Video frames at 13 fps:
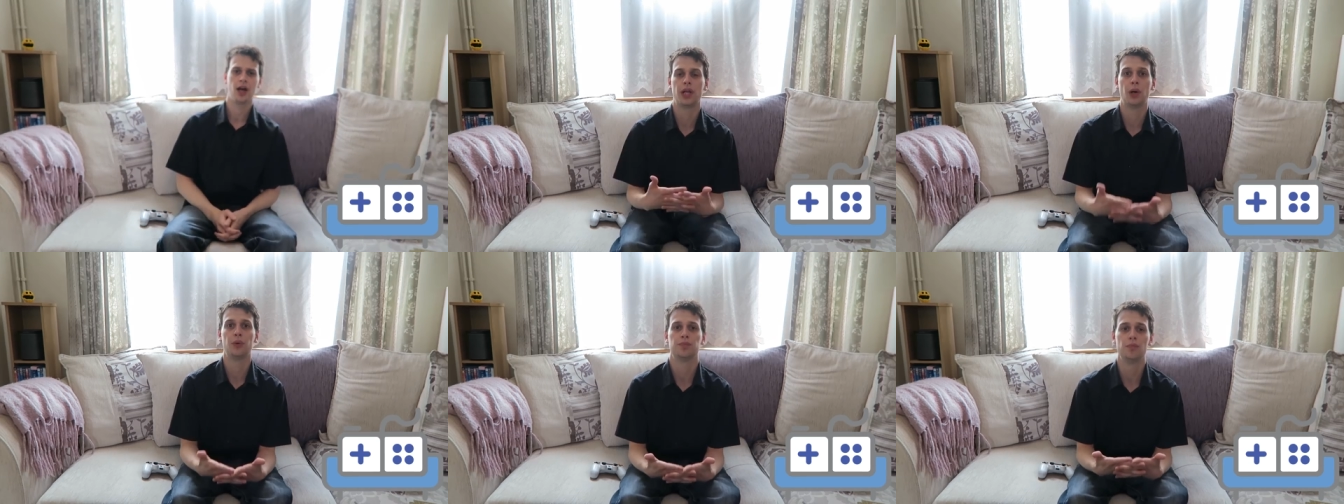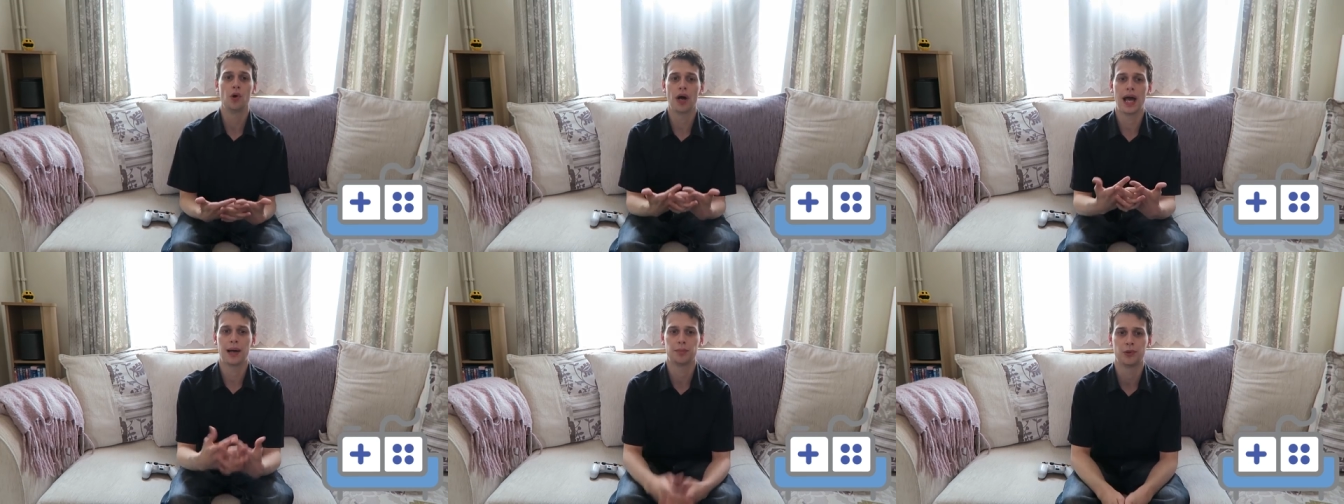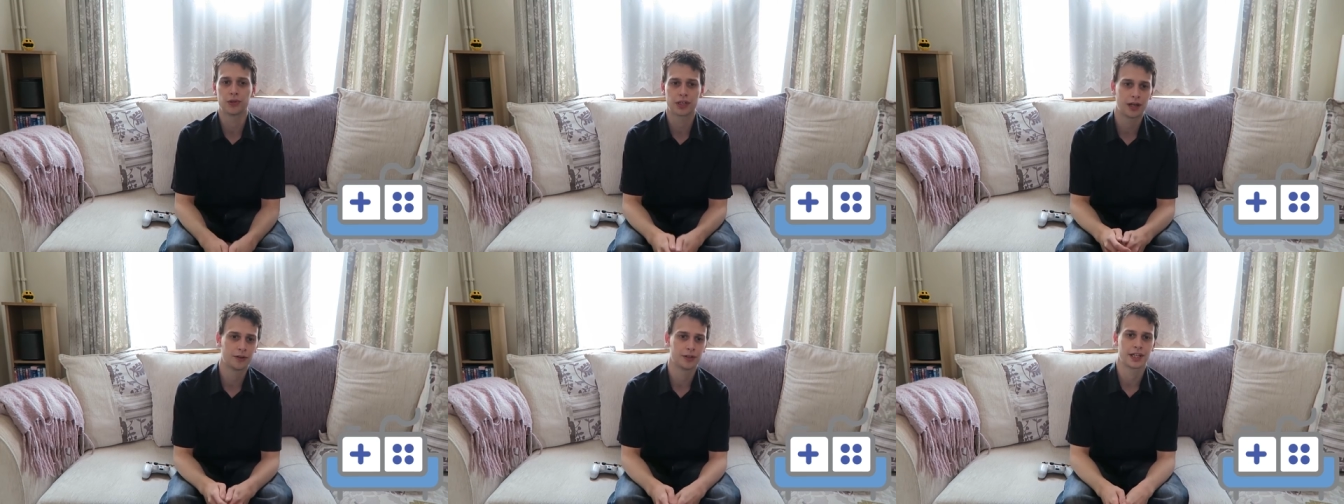Although with more and more
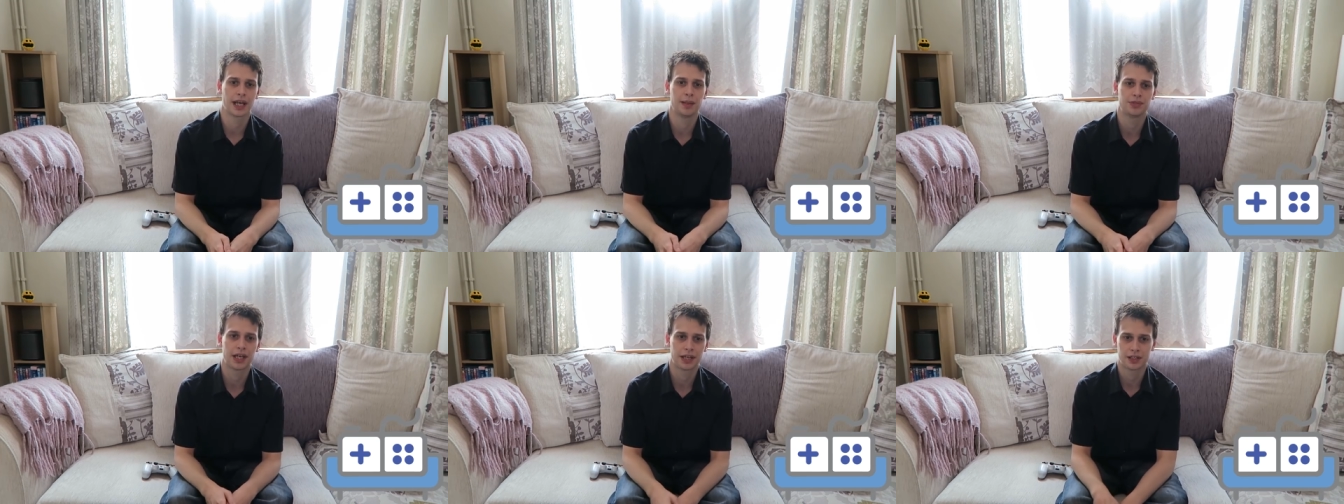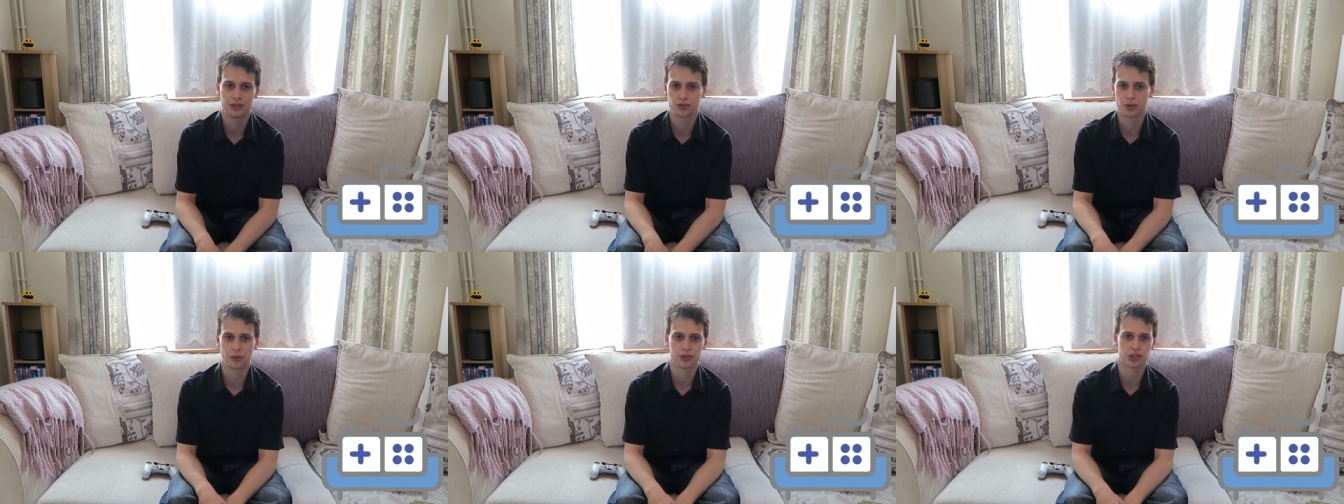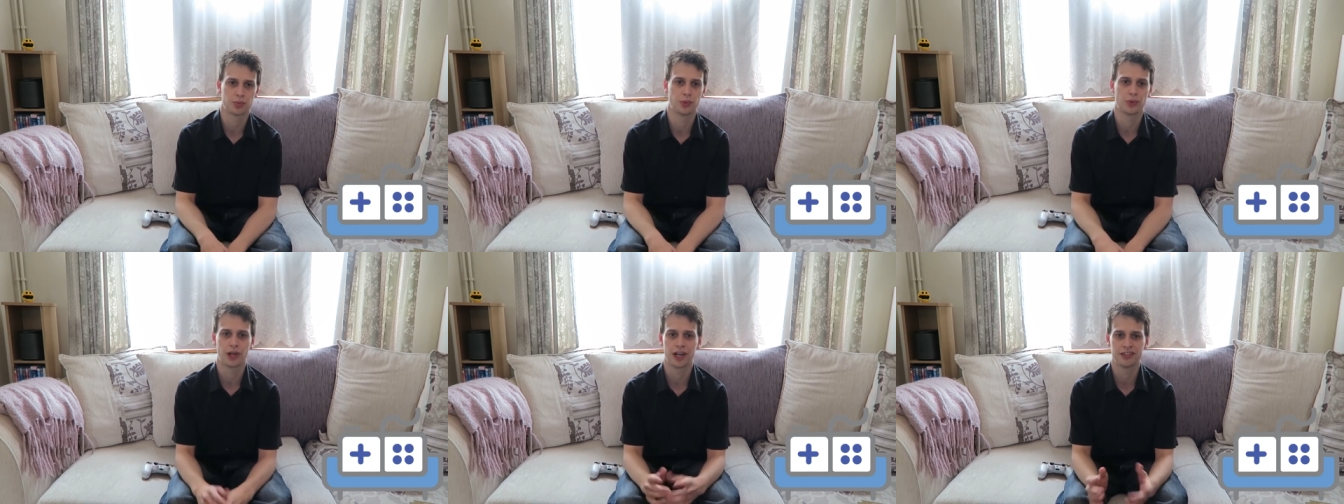current games adding controller support,